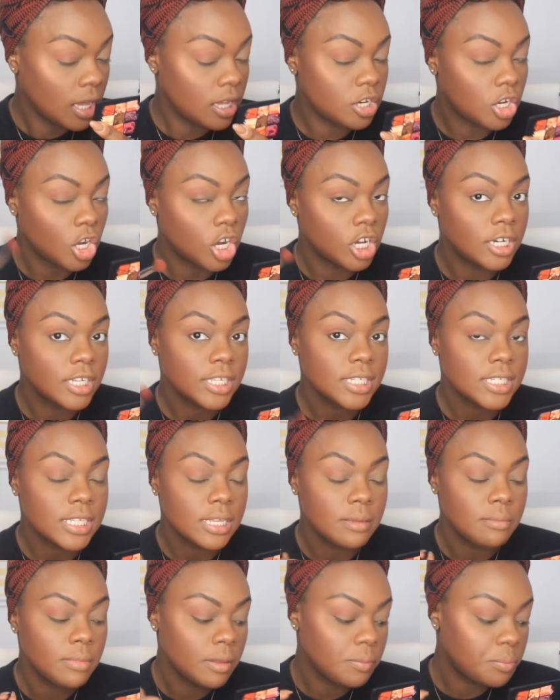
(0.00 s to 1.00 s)
And
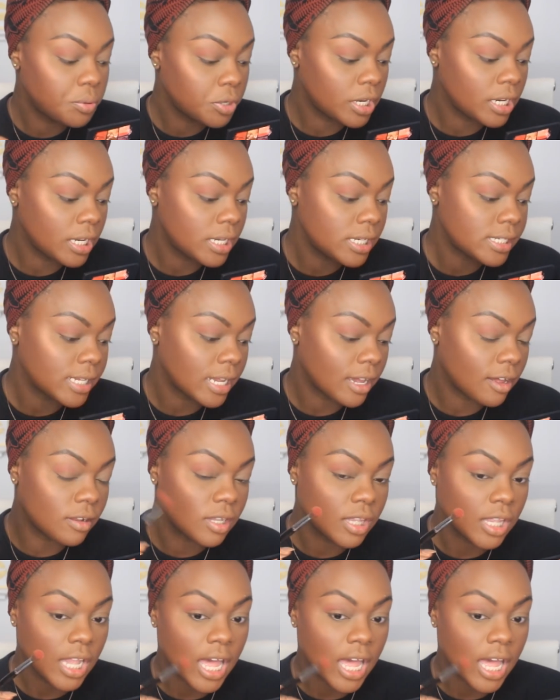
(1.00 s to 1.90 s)
honestly, me putting down